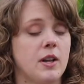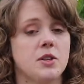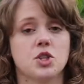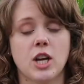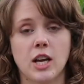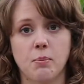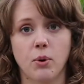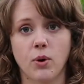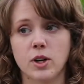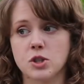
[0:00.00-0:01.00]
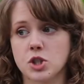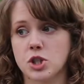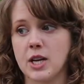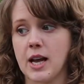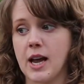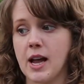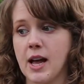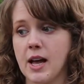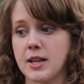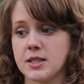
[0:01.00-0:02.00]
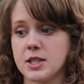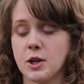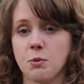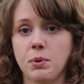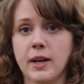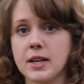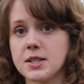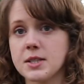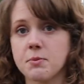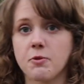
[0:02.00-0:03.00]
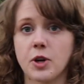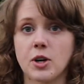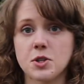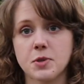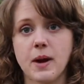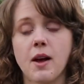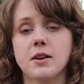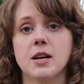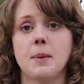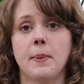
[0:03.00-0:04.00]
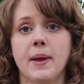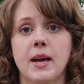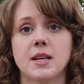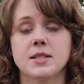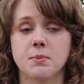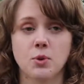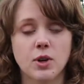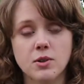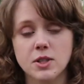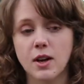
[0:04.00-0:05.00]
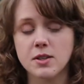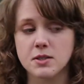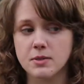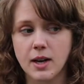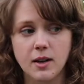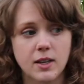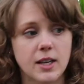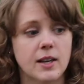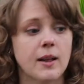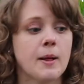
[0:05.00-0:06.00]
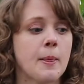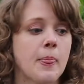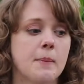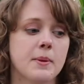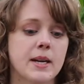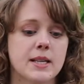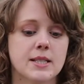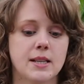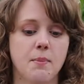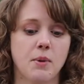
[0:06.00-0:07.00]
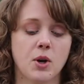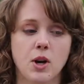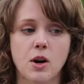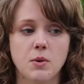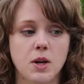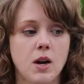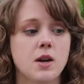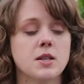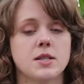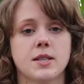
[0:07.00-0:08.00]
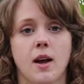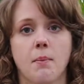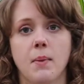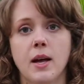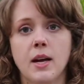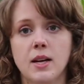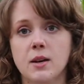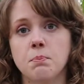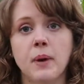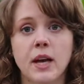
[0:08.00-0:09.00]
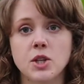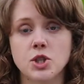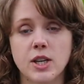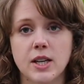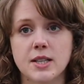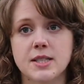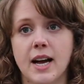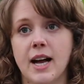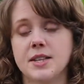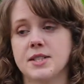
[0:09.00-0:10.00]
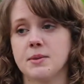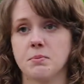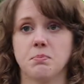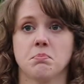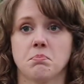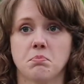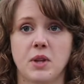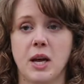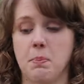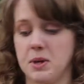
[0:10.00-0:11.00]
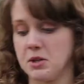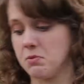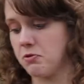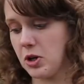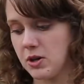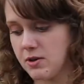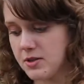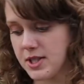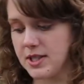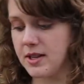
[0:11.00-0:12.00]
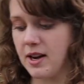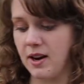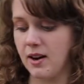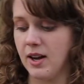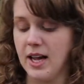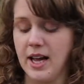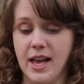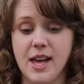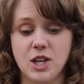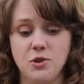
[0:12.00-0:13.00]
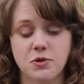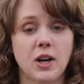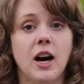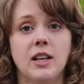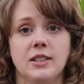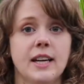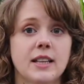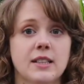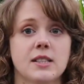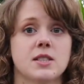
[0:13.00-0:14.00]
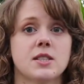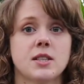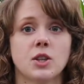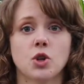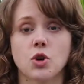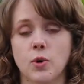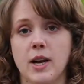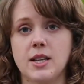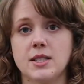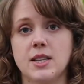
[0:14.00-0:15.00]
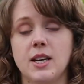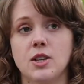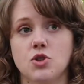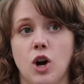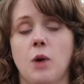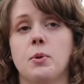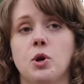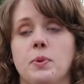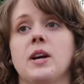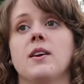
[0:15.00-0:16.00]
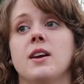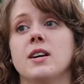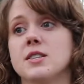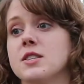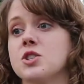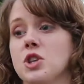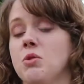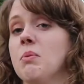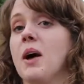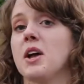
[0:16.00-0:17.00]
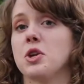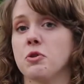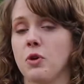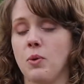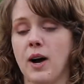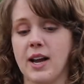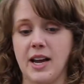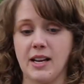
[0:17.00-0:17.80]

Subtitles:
the shady porch and plant some ferns around it, plant some crotons around it, plant some begonias, some impatiens, add some like big ferns in there, and you've got like this crazy tropical paradise that's going to remind you of Hawaii.